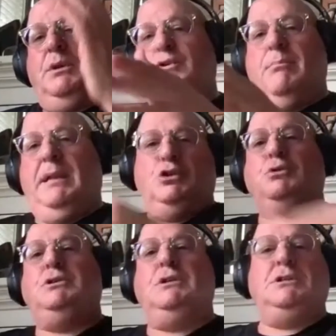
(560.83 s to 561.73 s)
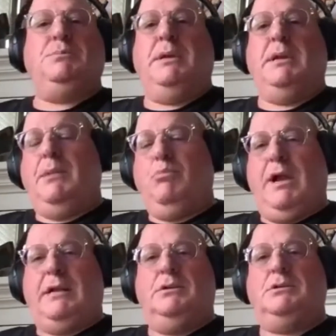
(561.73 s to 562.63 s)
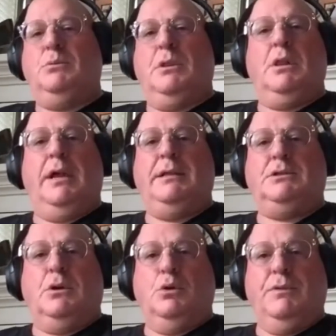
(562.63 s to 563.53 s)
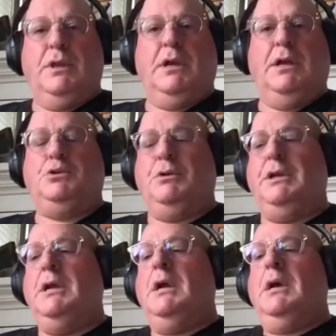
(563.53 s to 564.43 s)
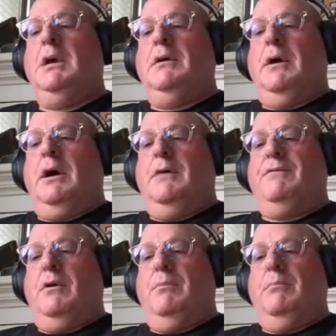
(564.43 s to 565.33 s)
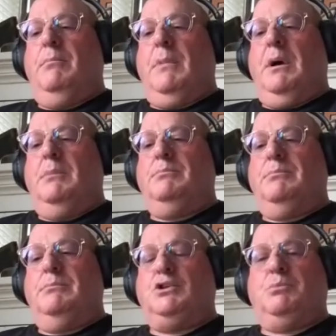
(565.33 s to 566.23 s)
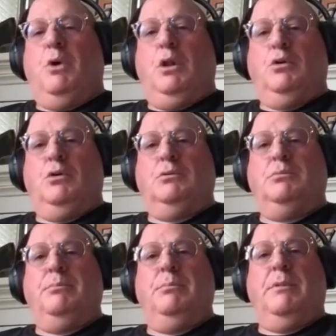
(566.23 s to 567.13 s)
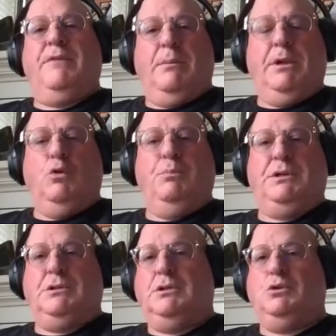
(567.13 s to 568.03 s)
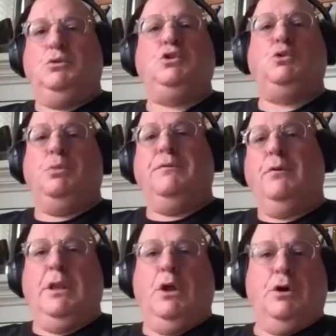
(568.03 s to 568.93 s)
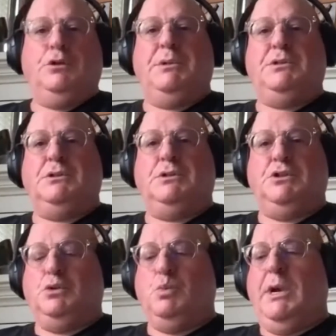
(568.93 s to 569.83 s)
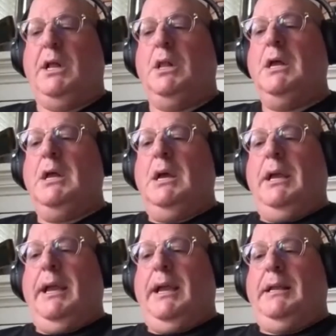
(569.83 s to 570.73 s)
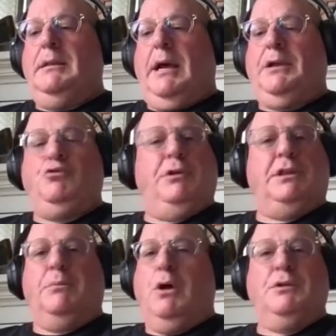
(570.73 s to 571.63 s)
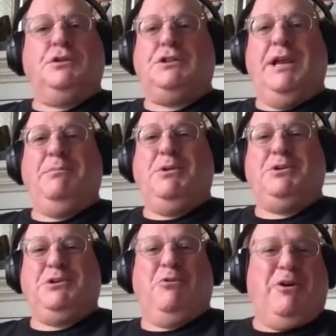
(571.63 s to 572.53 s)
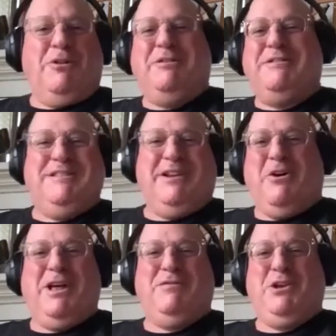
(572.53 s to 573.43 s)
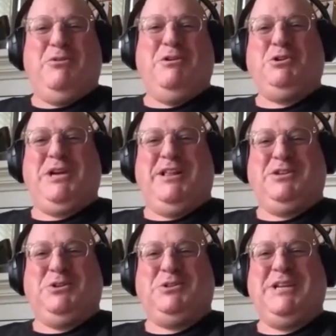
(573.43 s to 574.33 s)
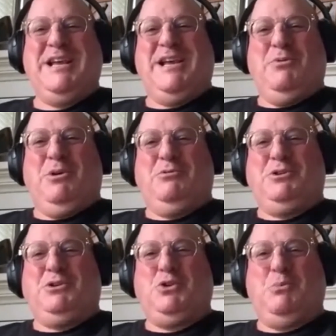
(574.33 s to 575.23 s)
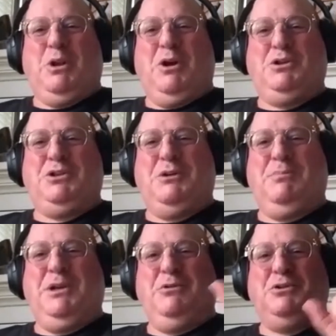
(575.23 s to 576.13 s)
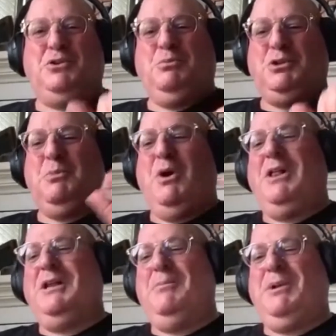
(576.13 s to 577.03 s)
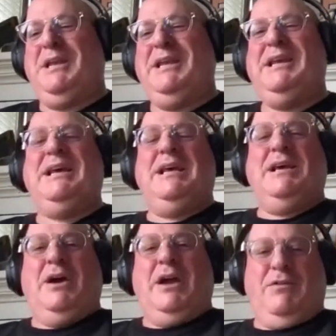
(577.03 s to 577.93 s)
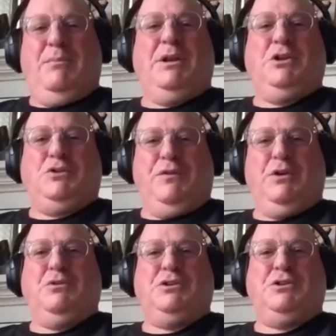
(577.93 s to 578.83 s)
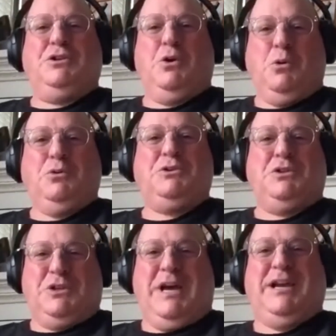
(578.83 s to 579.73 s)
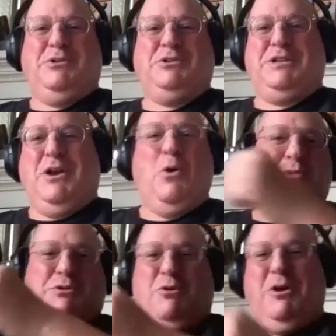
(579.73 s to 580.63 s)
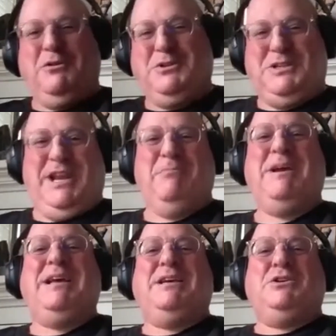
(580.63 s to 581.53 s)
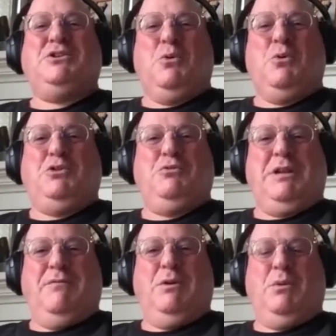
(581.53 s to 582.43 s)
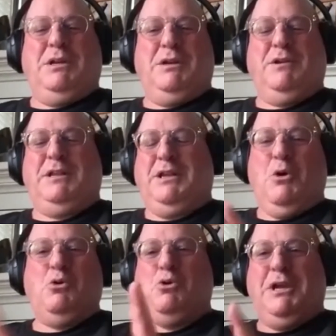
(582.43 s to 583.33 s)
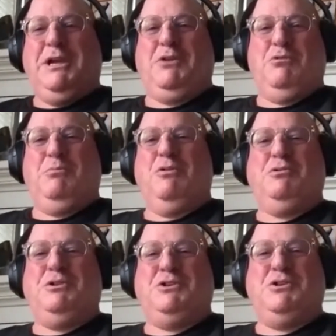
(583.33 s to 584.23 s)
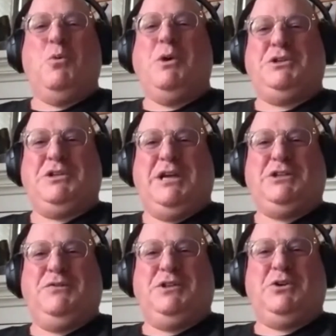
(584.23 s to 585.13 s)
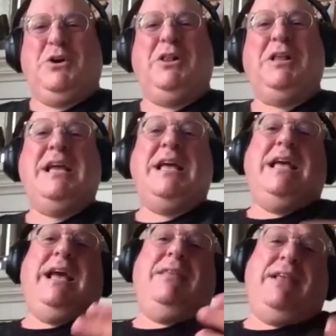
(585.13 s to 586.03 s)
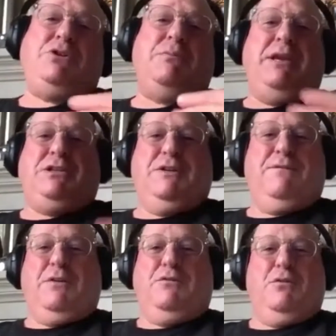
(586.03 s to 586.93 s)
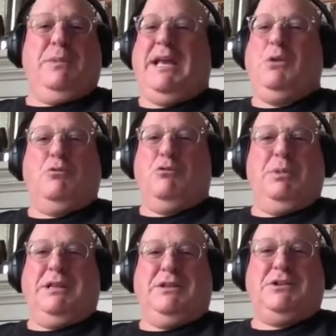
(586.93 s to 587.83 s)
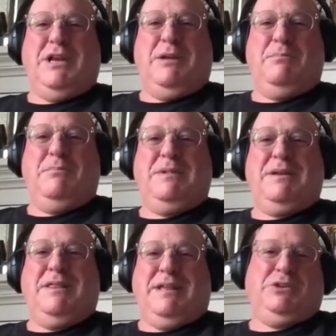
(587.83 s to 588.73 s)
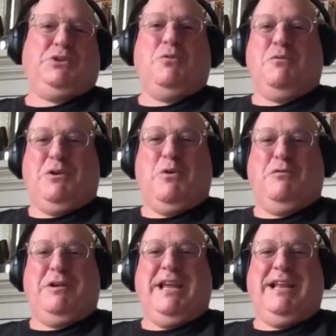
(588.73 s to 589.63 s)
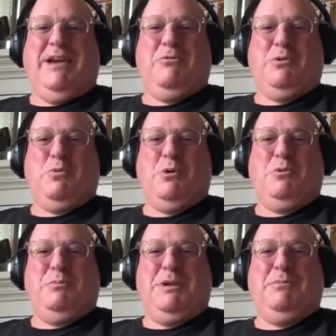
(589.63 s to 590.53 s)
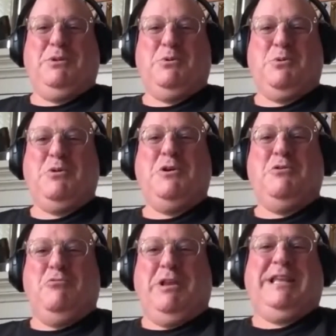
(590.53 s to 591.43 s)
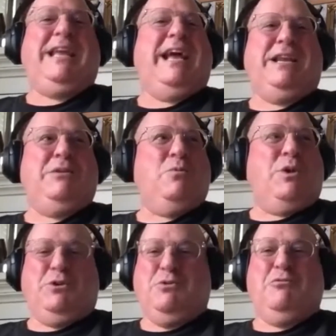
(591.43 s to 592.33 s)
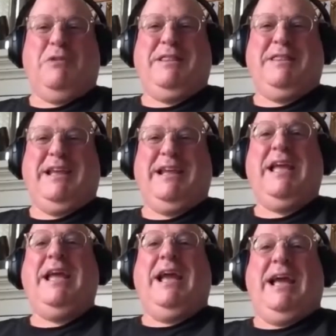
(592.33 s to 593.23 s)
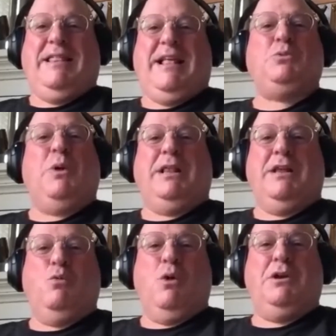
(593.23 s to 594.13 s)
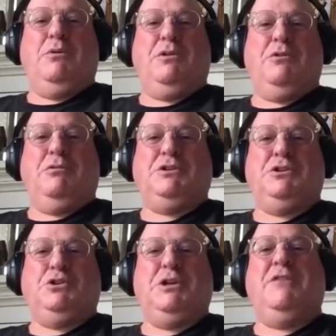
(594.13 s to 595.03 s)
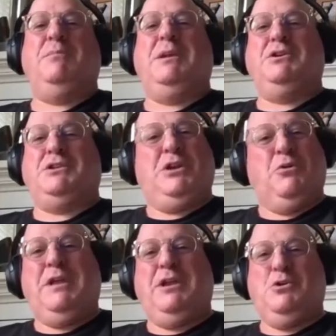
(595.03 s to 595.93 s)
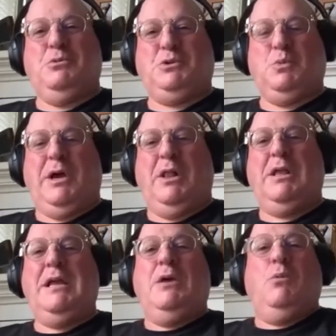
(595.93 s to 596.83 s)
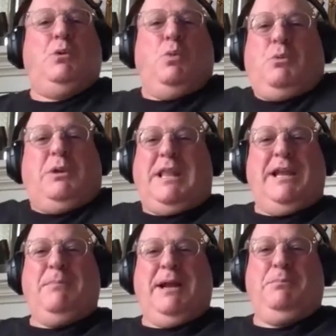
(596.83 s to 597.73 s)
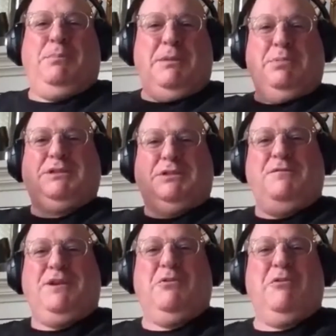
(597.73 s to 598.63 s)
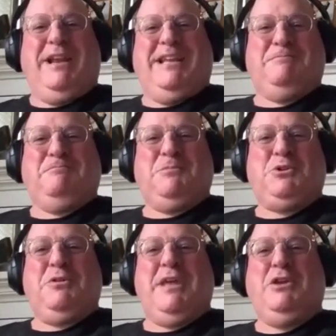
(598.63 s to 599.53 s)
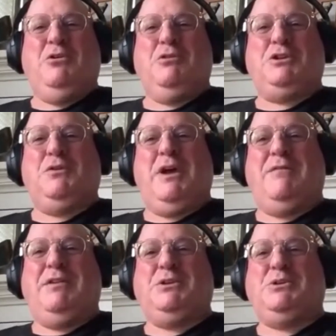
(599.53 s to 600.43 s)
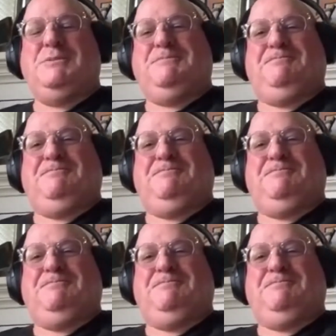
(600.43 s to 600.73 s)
Hampshire, Maine, and Massachusetts, but I practice with clients all over the country, from smaller family-owned businesses to super very large businesses as well. And I treat them all the same because they all have the unique challenges. Whether it's a super large company or a super small company, everybody's fears, goals, desires, and hopes are all the same. So we treat everyone differently. No cookie cutter approaches, no one size fits all. And that's what makes it fun for me. I don't want to repeat the same things over and over again. I want to work with people who really get it and want to do the right thing. And that's why I love working with Chris and Jeff, because I know they do as well. When you work with like-minded people, it's invigorating. So thank you, Chris, for having us.